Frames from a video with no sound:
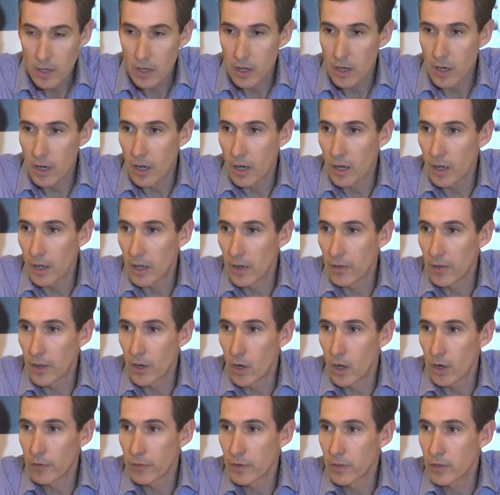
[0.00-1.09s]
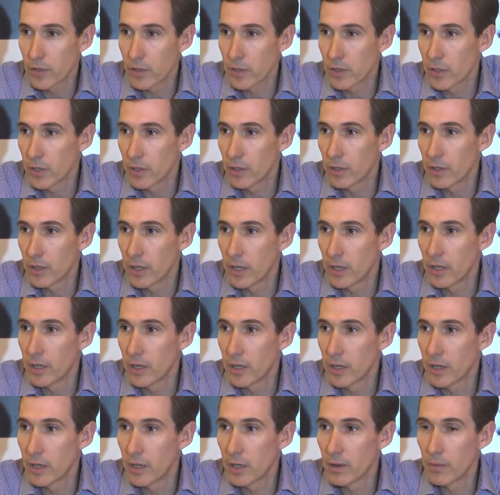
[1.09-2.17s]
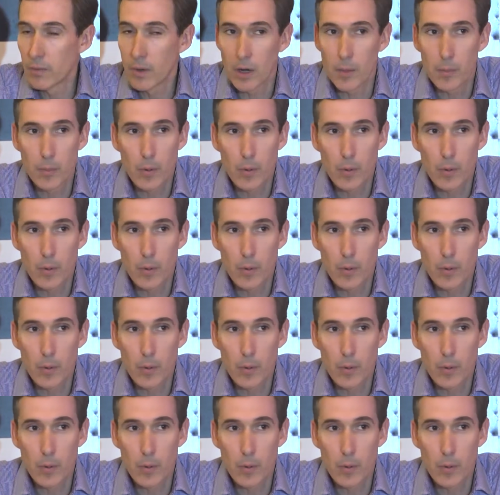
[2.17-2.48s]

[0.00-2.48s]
uh, and then offices here in India. Our